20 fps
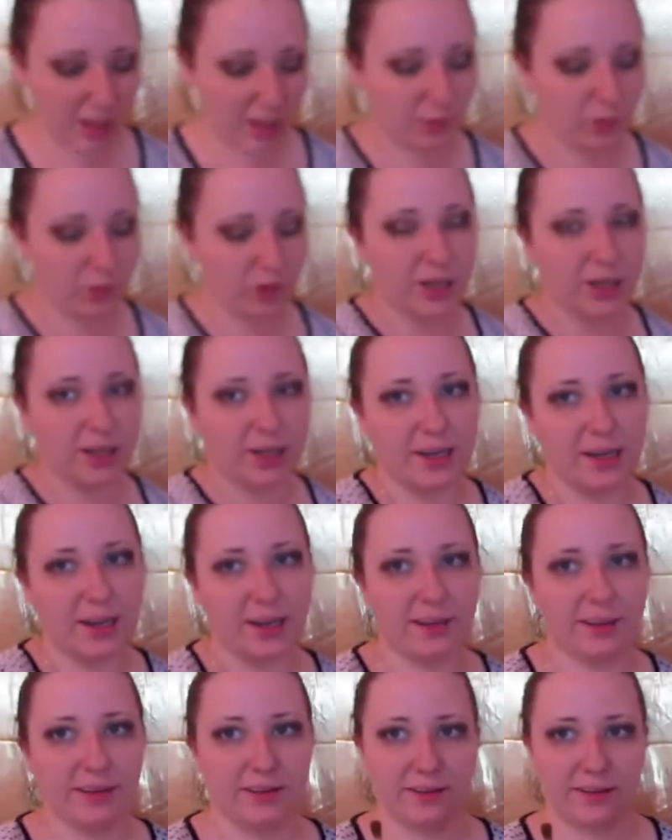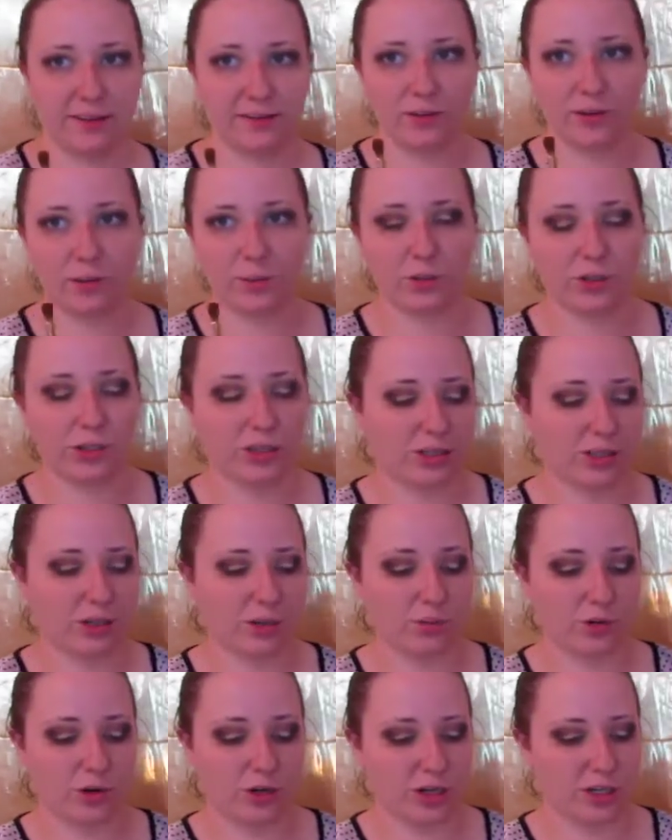and we're going to take this different
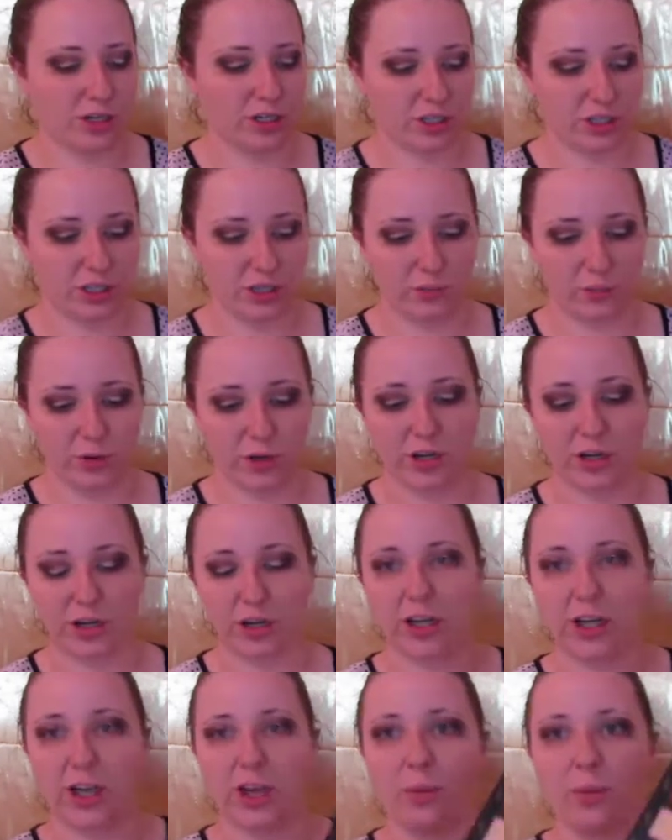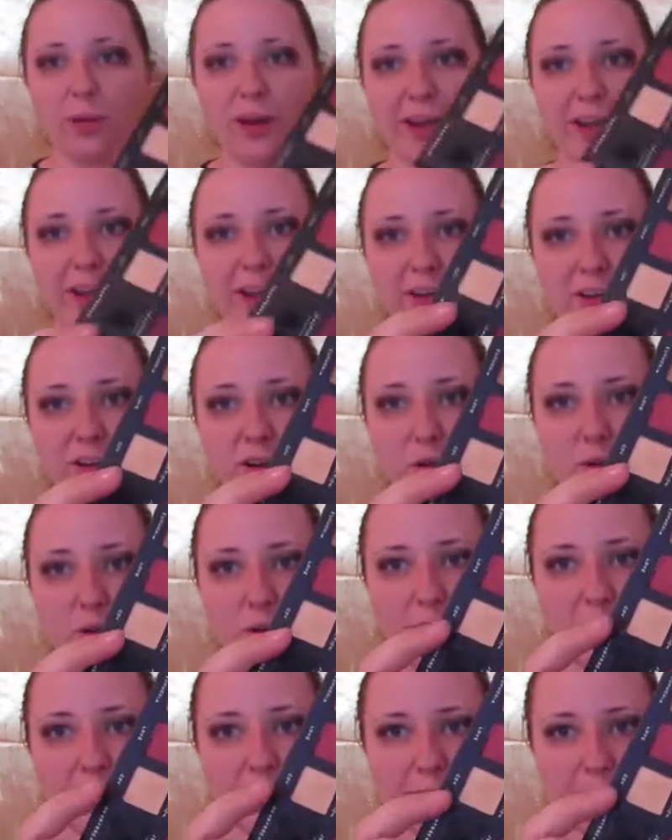blending brush and we are going to go back into
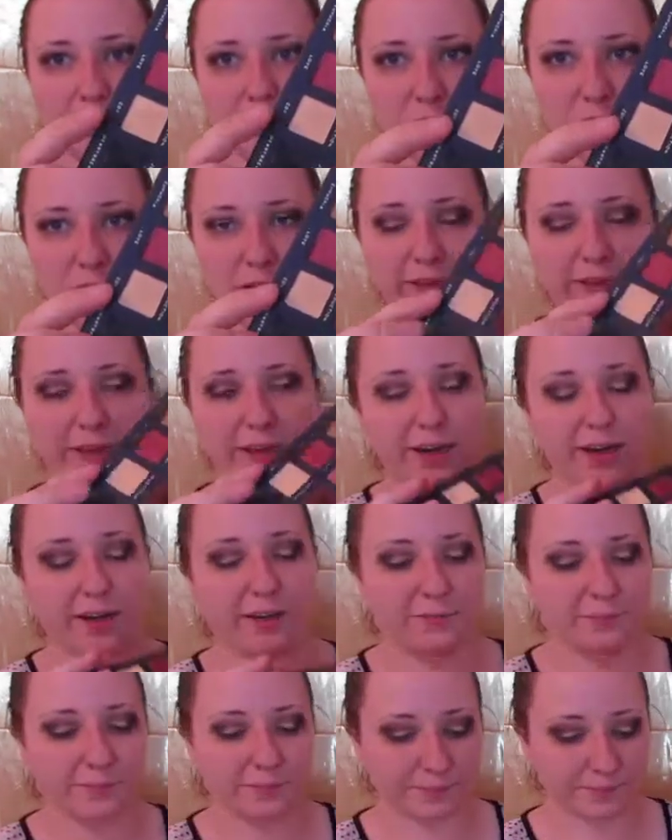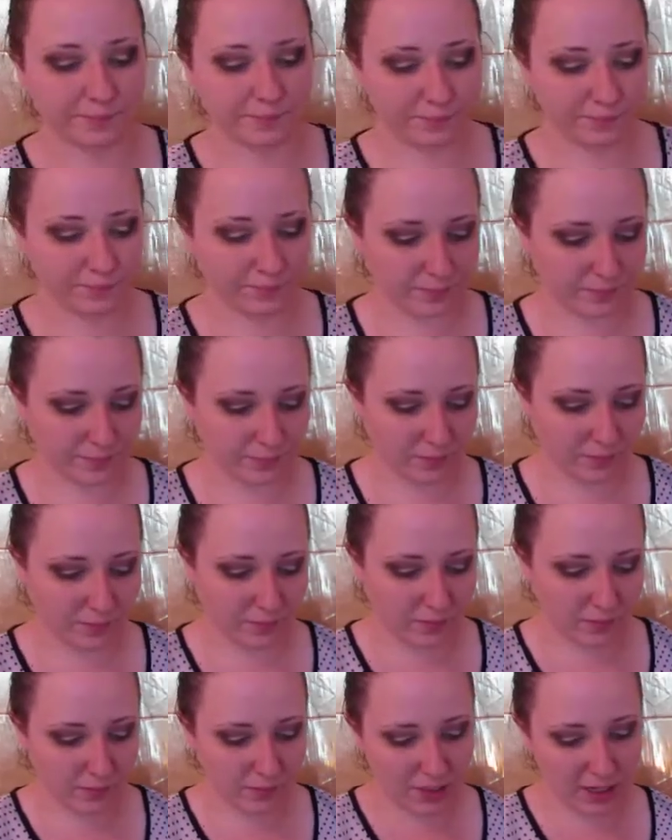Koi right there.
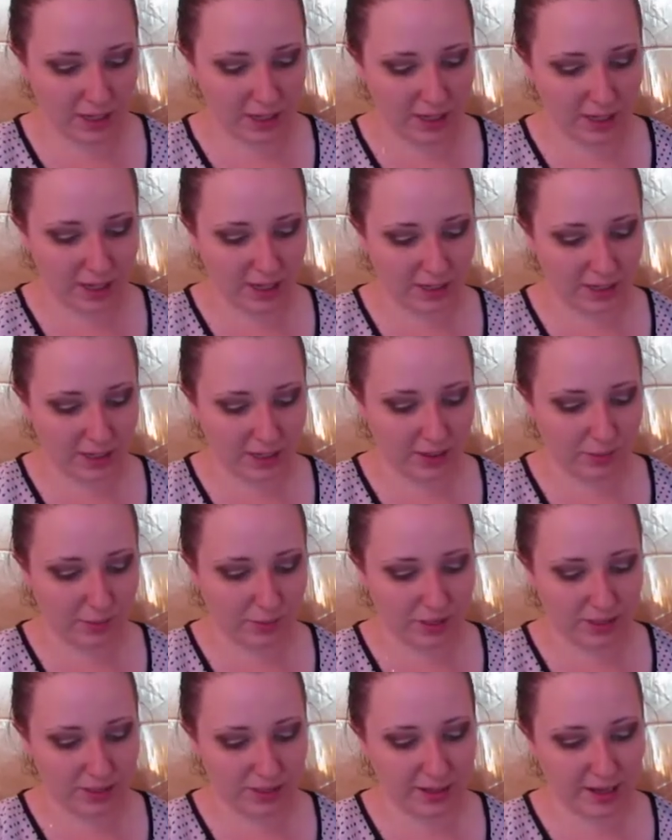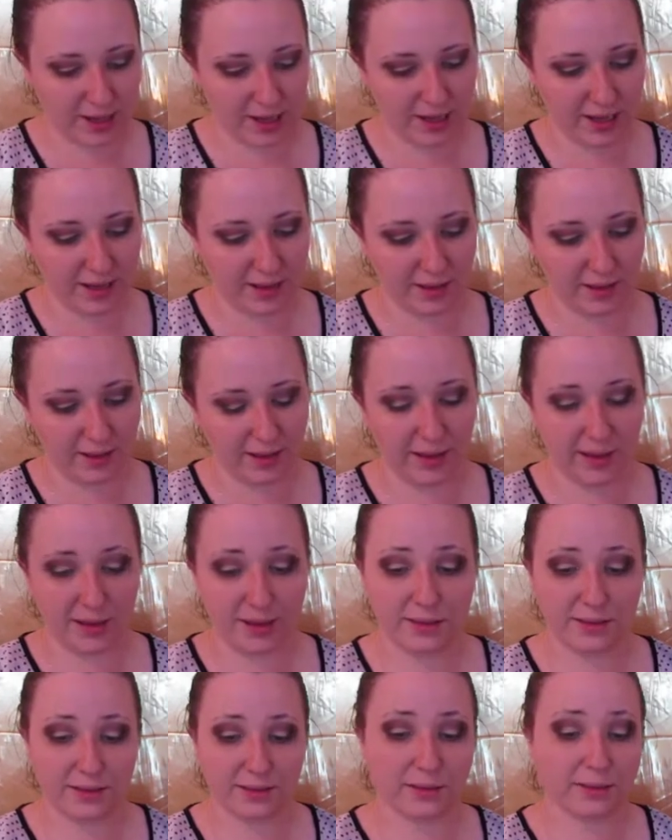And I'm going to take
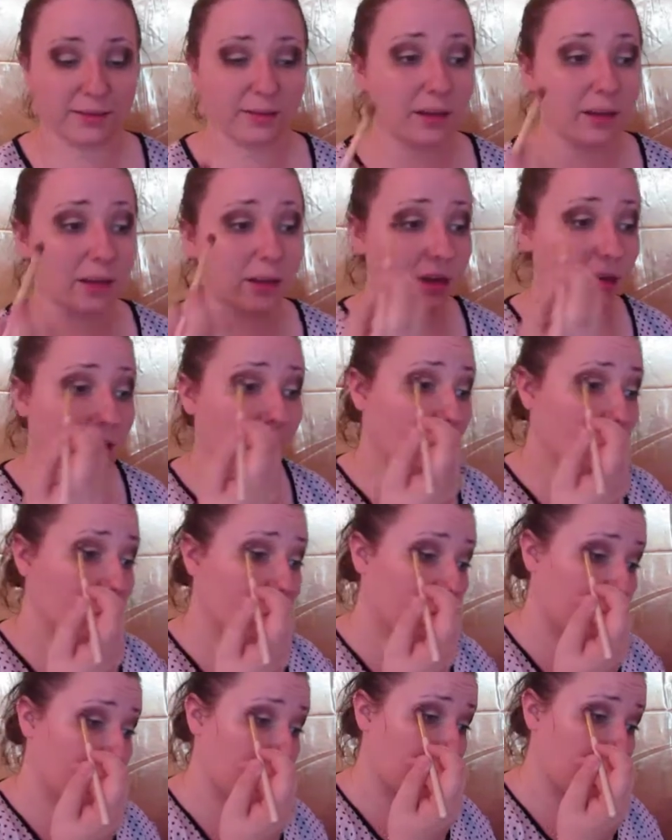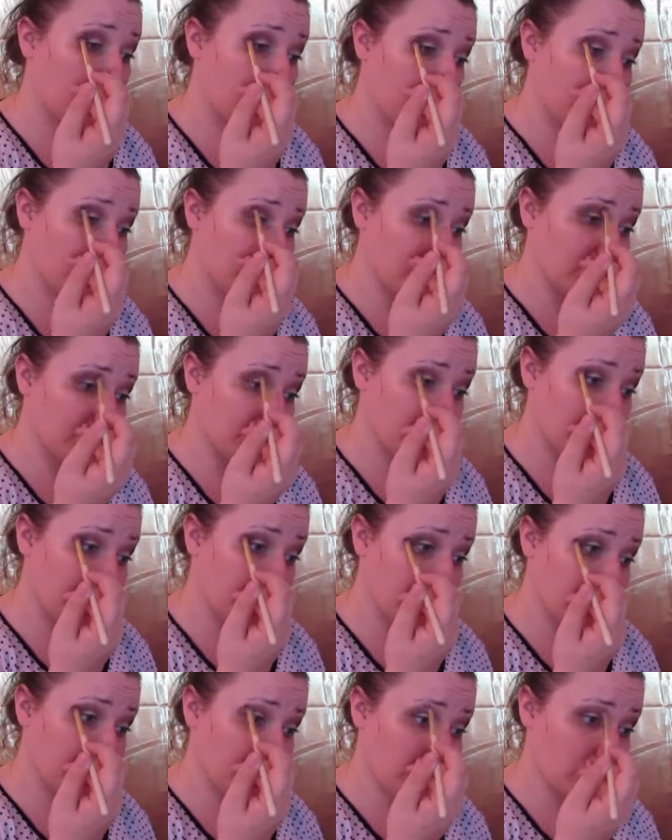this and I'm just going
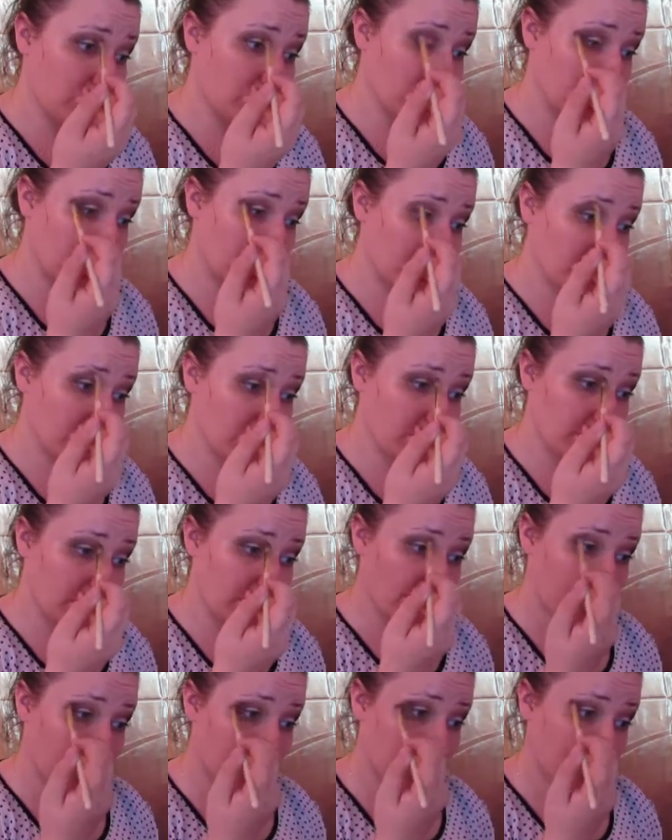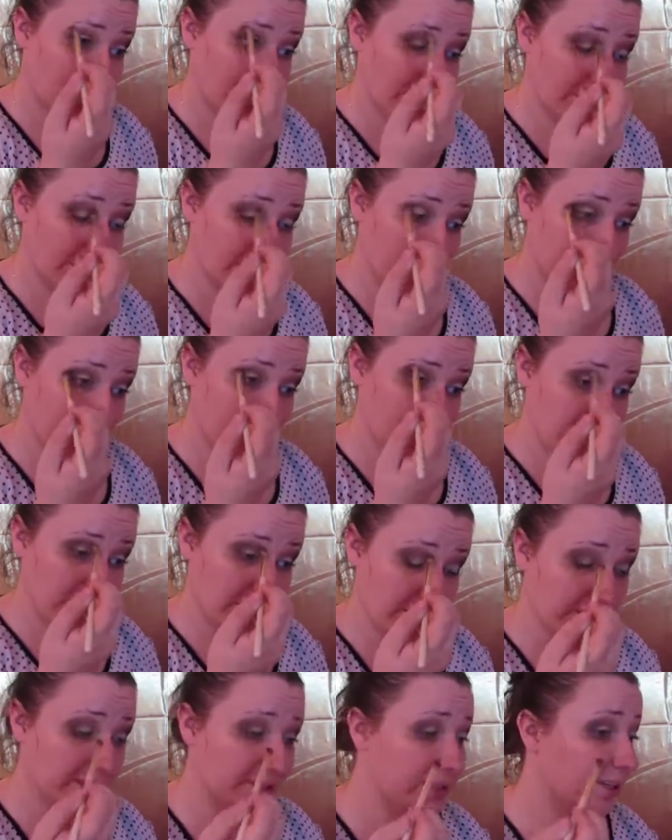to brush it over my
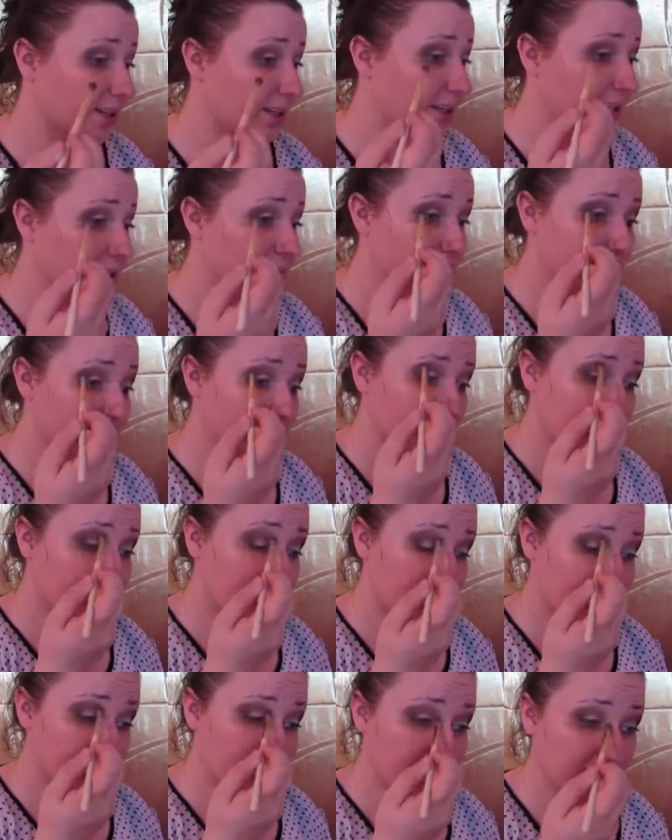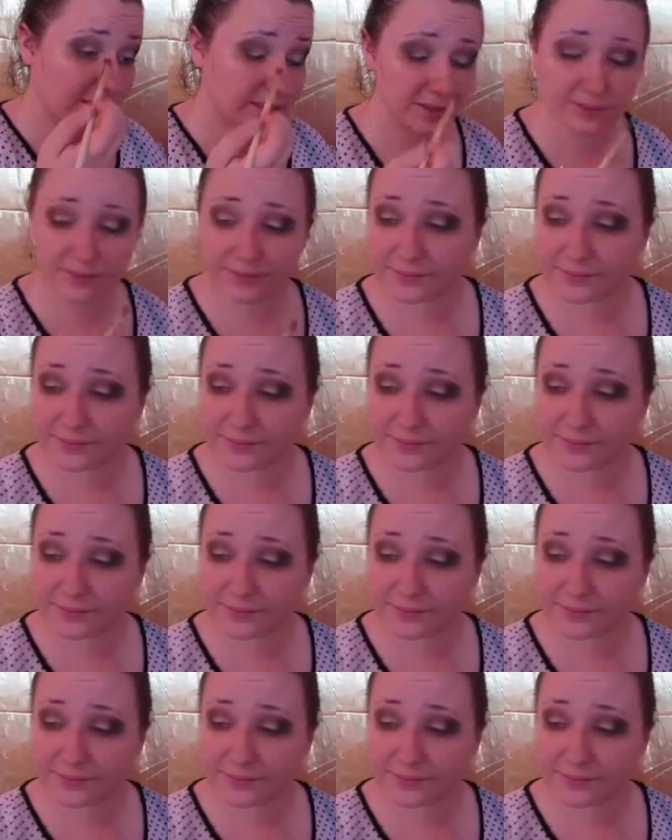crease. And this is going to